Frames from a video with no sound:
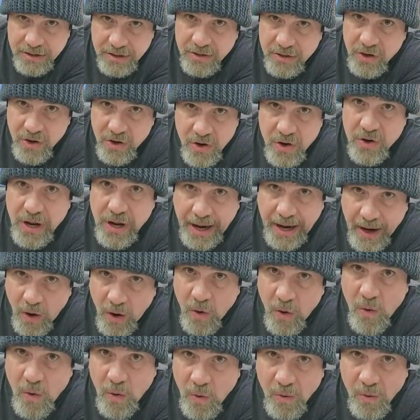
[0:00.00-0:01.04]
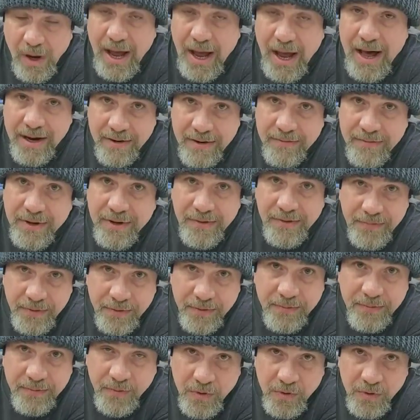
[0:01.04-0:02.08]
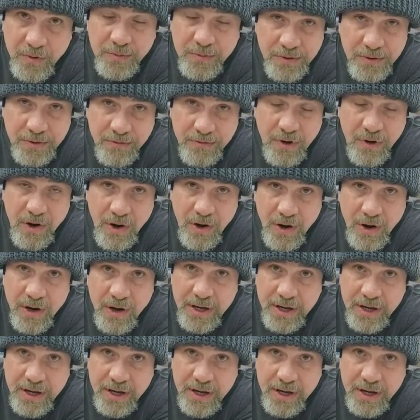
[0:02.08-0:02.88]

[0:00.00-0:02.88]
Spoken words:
learned a whole lot of different forms of art.